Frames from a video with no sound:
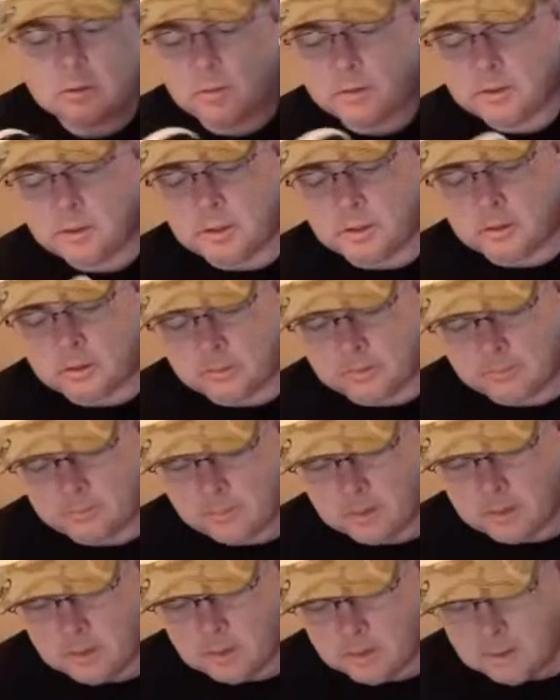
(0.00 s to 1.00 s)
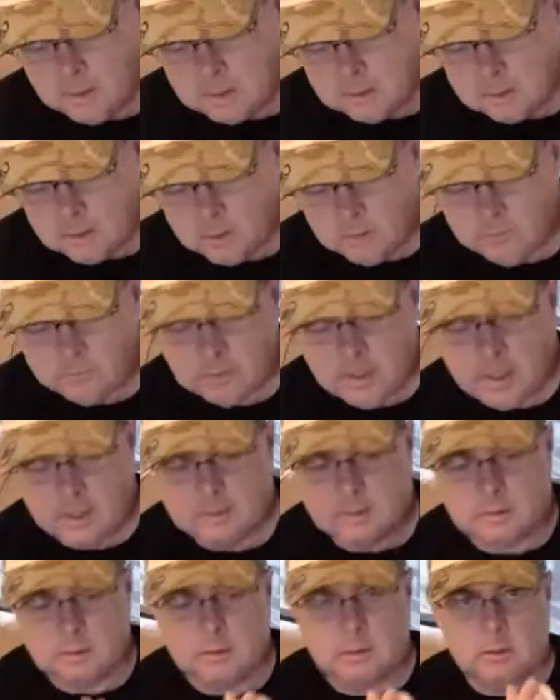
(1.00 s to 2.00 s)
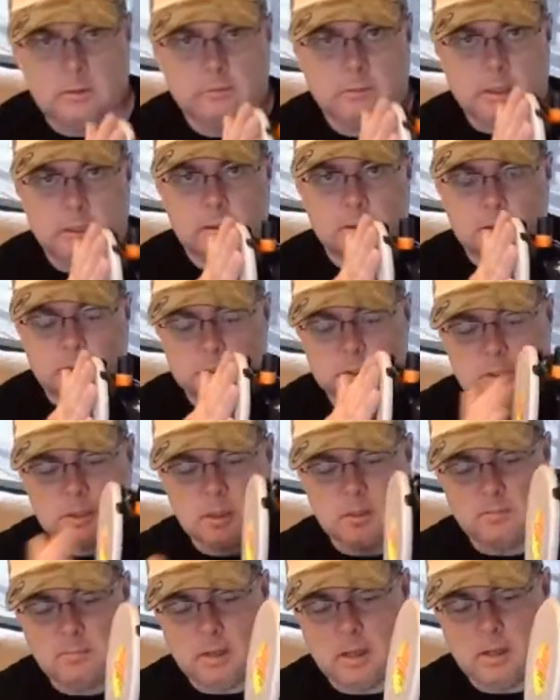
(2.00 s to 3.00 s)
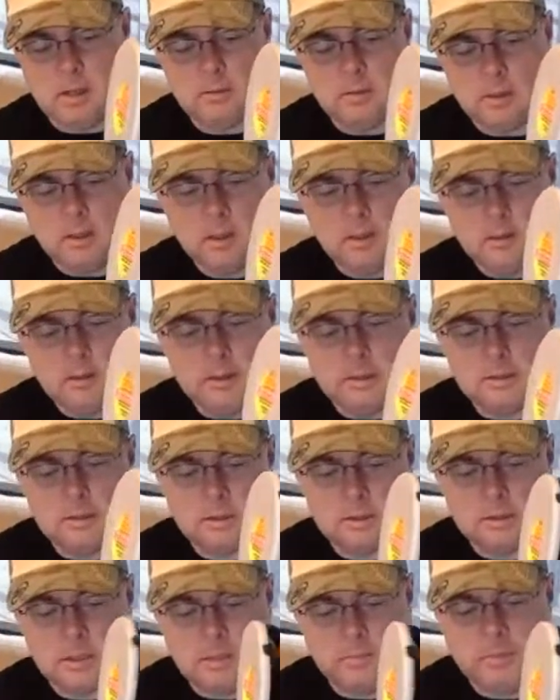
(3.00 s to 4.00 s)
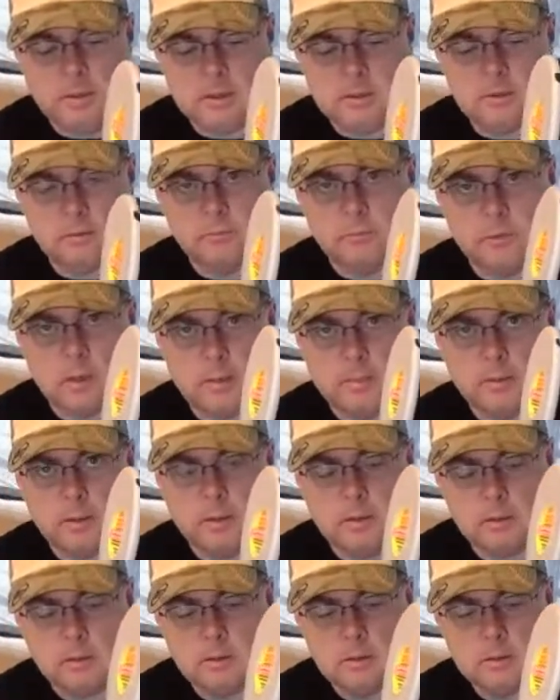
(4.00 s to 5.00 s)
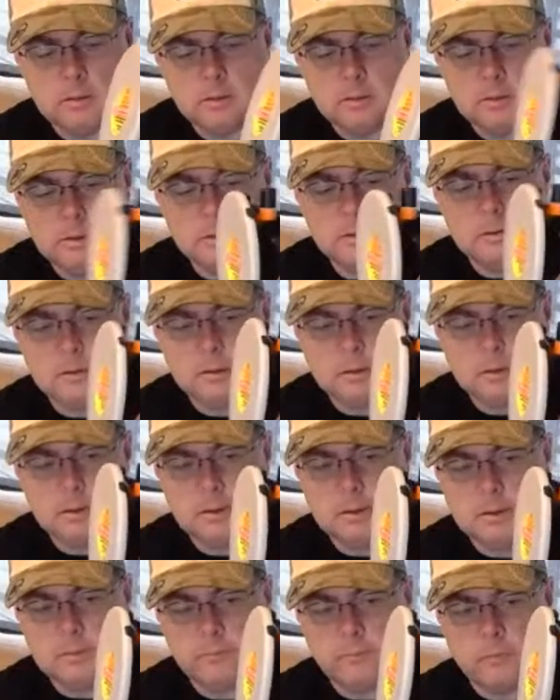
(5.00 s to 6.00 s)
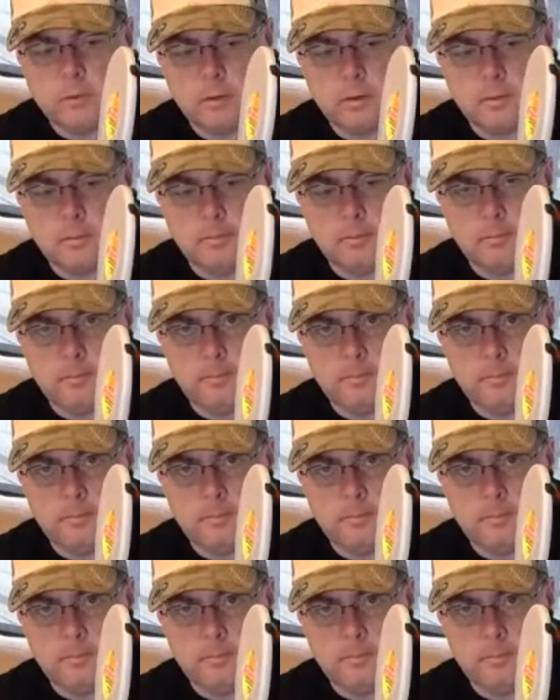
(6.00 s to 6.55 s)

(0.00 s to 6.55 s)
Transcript: his windshield. So you've got the suction cup mount. This is a piece of rubber for